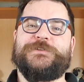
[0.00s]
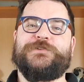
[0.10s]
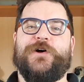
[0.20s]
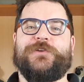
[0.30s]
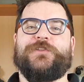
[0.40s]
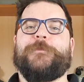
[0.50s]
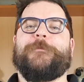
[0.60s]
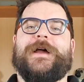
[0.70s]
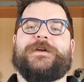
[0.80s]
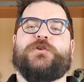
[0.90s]
to another
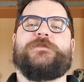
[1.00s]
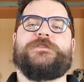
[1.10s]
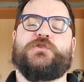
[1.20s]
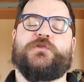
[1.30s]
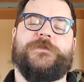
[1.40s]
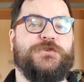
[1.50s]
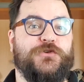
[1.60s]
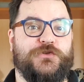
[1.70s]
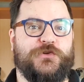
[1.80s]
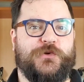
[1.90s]
macro photography
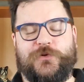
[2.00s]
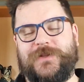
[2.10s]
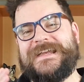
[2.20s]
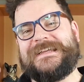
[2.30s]
tutorial.